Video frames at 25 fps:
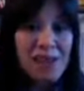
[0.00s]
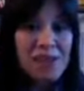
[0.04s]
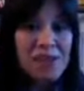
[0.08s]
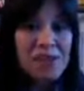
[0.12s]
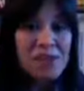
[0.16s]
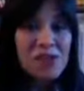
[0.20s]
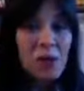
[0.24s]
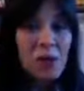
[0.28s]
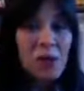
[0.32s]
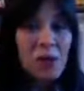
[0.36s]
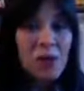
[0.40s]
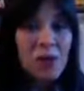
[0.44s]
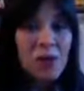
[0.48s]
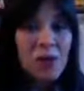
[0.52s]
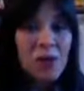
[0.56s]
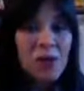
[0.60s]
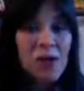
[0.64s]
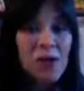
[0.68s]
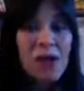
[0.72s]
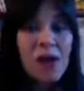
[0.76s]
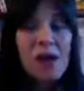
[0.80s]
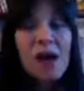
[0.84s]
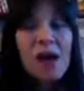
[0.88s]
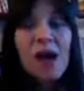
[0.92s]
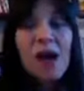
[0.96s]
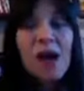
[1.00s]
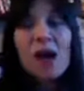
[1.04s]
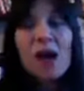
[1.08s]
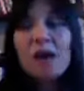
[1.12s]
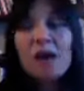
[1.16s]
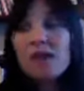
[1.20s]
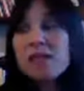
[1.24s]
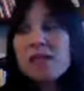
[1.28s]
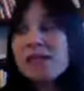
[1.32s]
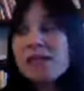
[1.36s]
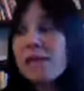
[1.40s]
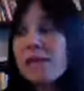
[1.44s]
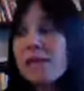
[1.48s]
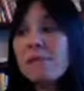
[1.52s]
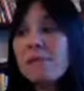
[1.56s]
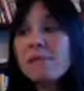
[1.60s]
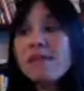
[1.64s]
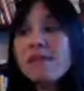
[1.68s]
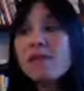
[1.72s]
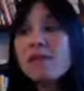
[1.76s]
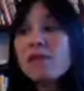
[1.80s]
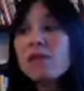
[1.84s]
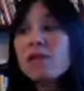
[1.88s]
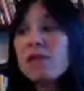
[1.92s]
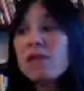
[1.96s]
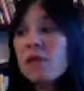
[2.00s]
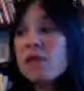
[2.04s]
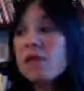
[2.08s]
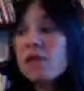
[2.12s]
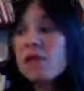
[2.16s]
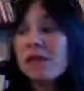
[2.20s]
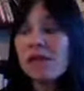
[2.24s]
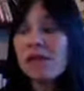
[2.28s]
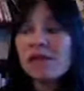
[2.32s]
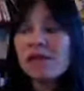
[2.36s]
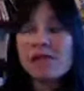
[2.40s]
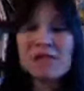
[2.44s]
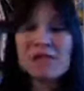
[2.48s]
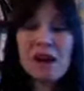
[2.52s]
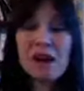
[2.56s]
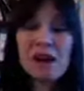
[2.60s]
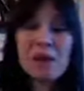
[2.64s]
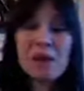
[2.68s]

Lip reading: So same thing with loneliness.